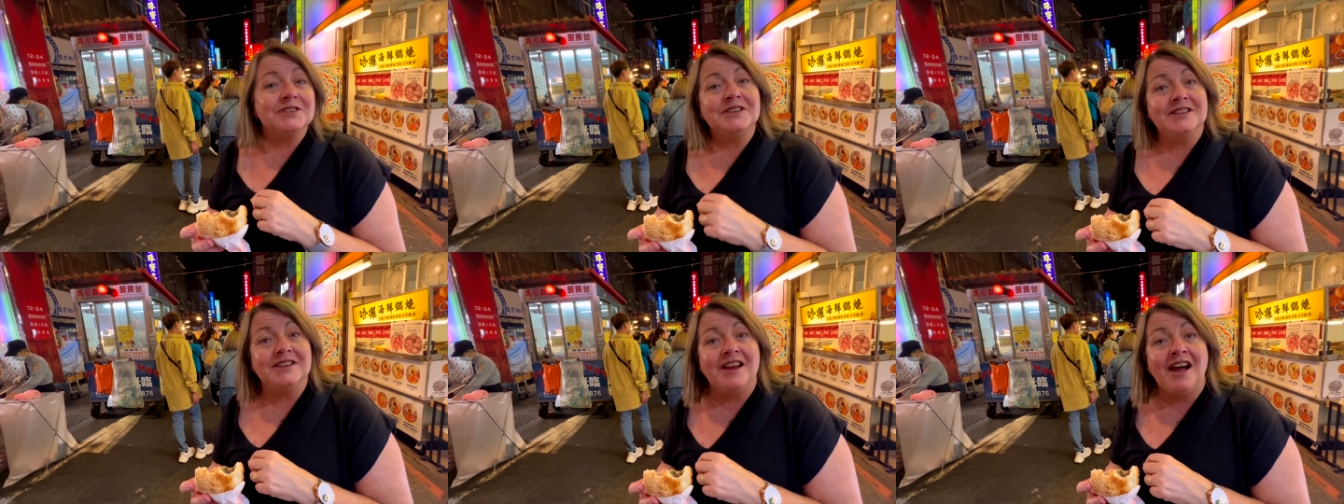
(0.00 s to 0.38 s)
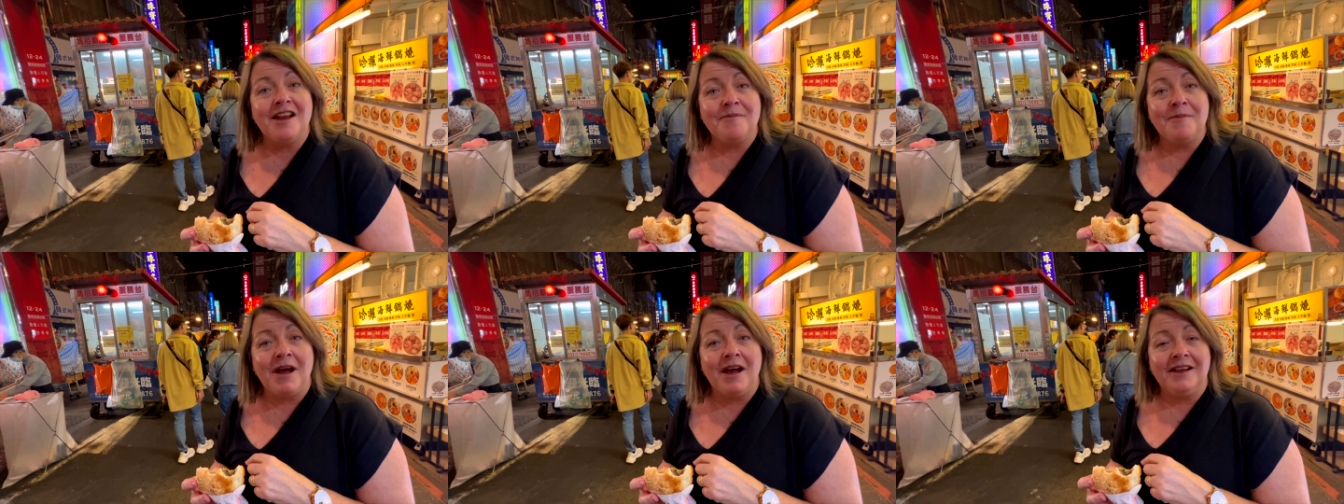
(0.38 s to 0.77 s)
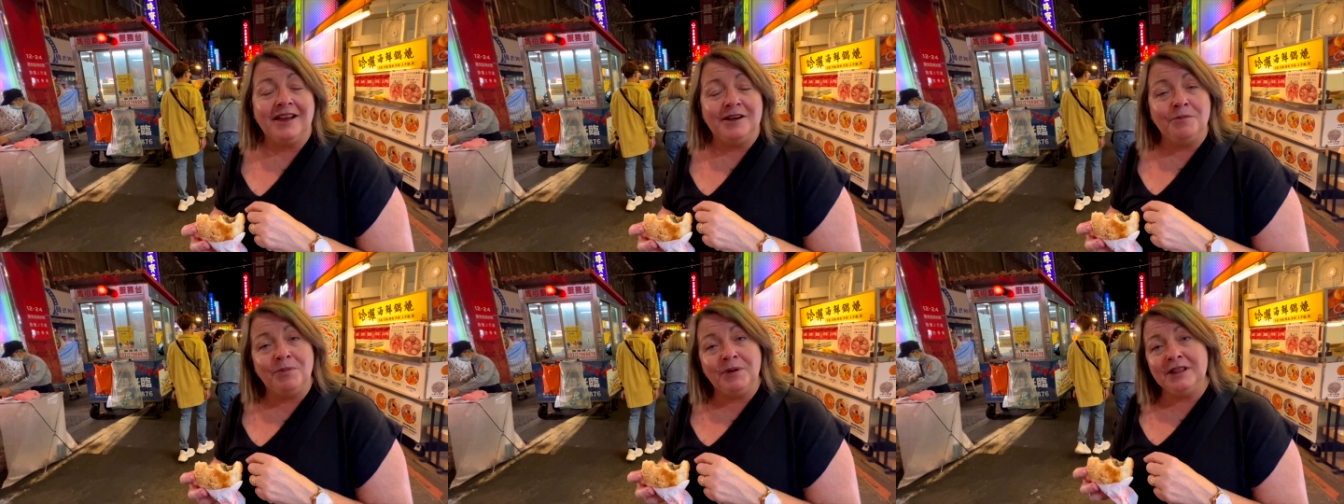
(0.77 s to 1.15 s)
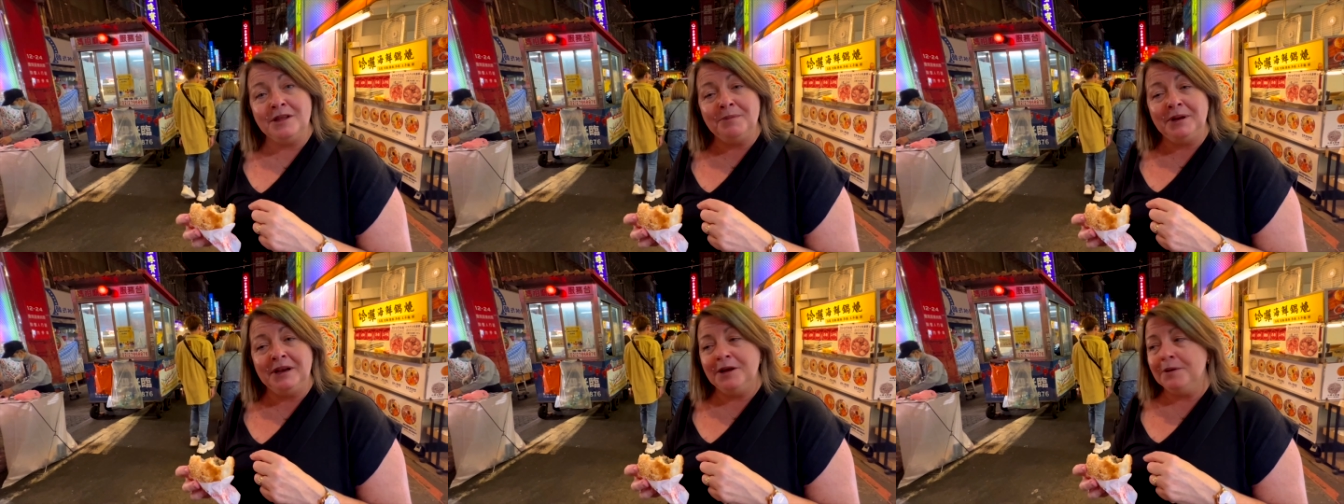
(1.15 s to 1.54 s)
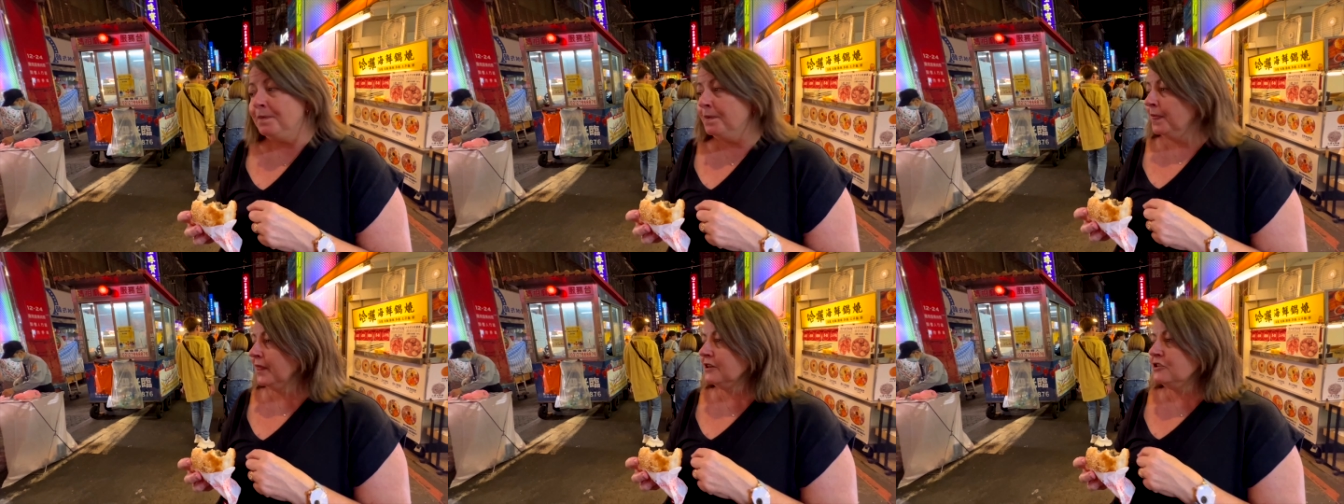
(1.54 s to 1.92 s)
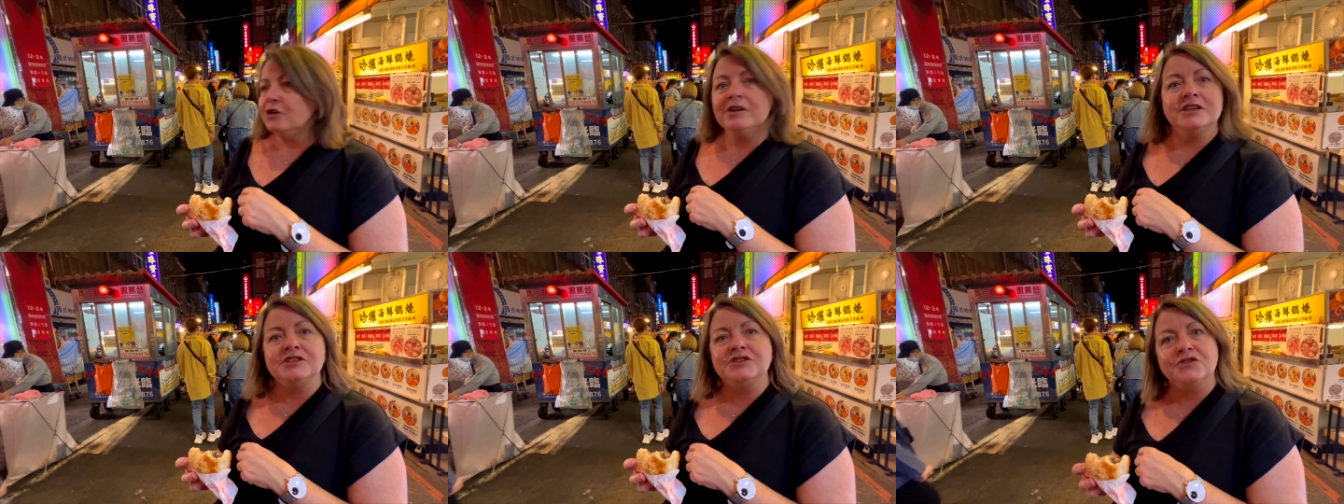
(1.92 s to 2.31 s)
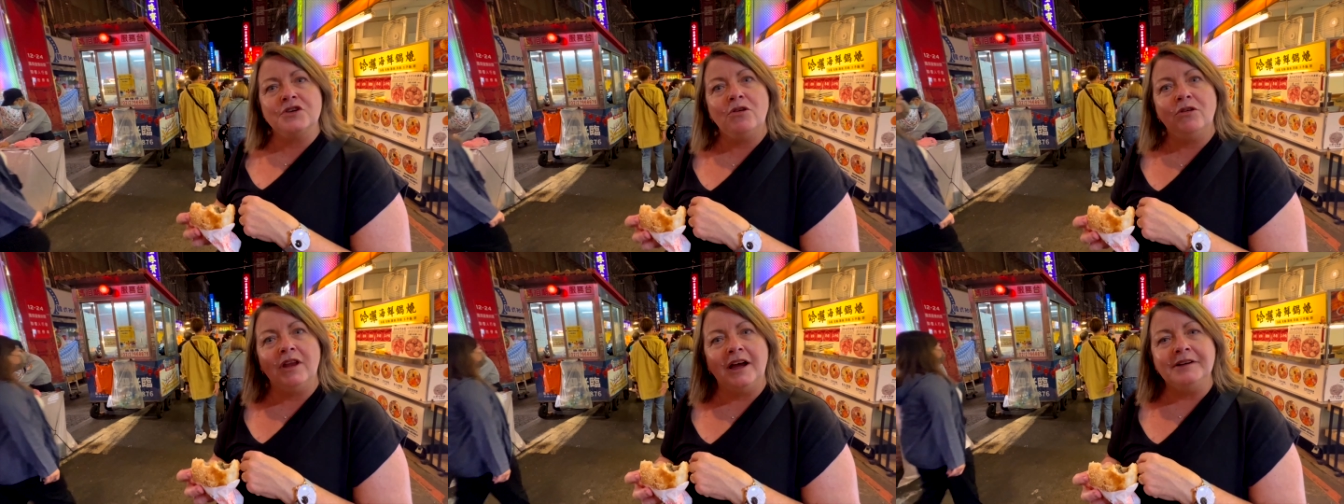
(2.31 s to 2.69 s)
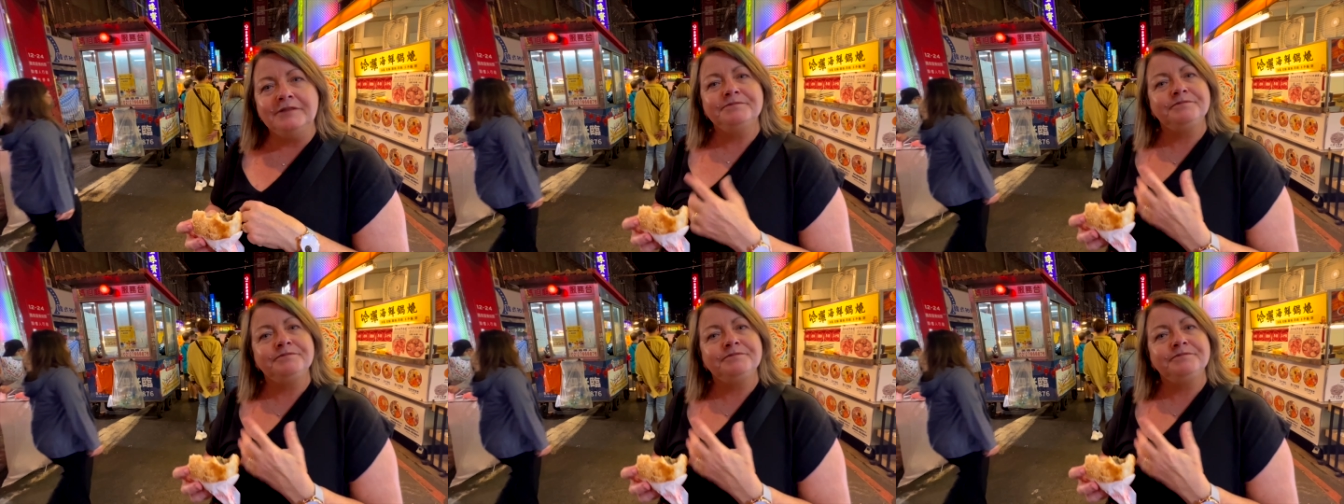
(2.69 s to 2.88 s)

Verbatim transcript: to the night market and bring them in a doggy stroller.